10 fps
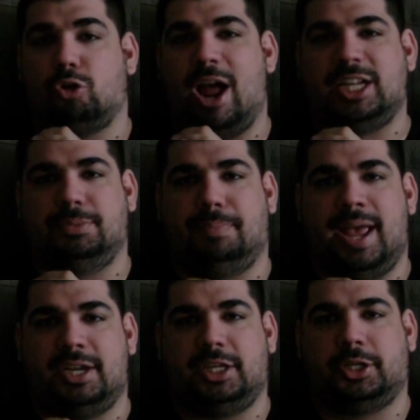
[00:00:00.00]
Crash
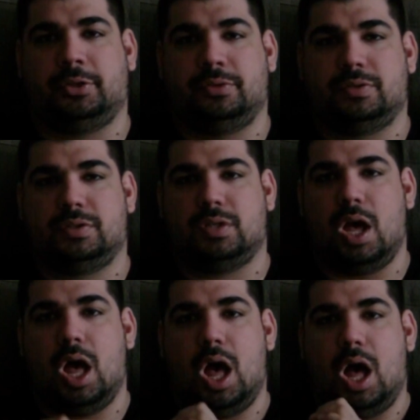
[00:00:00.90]

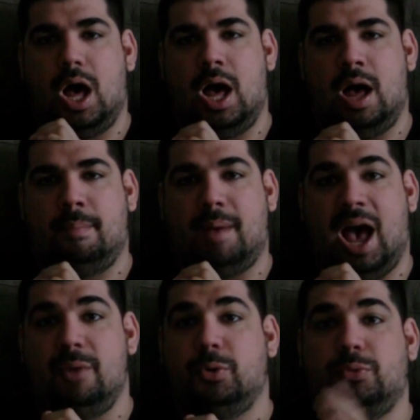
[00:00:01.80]
Bandicoots.
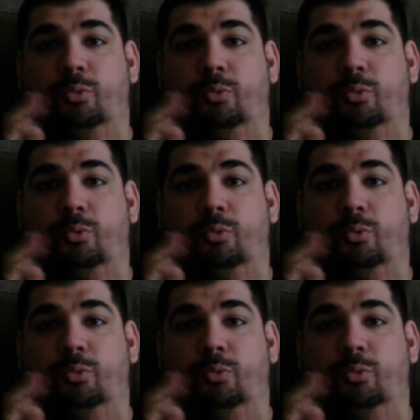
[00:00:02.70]
I